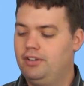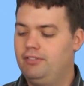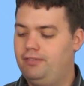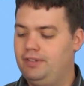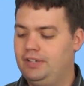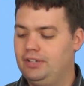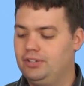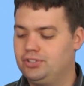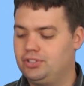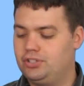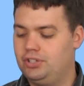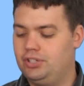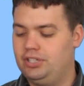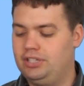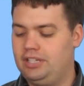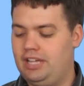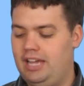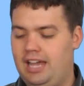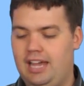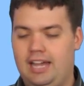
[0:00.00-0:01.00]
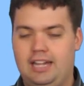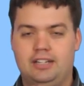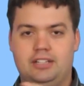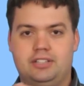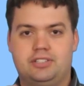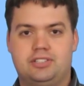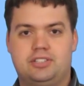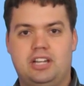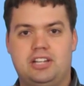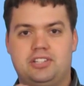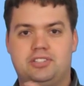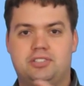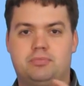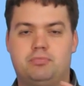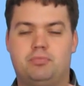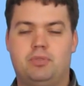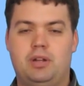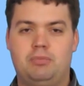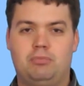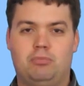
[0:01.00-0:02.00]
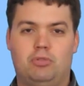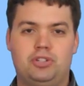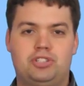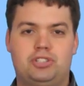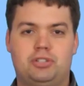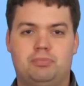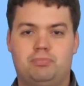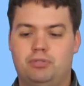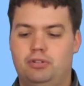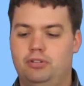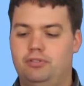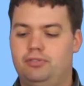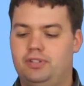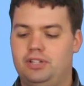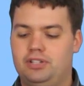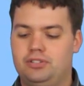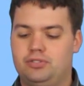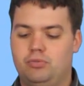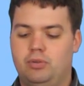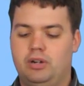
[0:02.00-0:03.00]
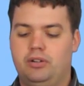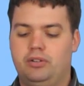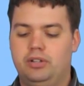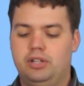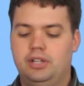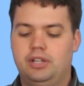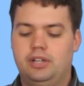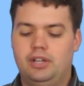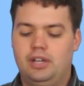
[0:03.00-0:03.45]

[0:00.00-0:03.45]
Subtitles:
feels good in the hand. It's dust and moisture proofed as well.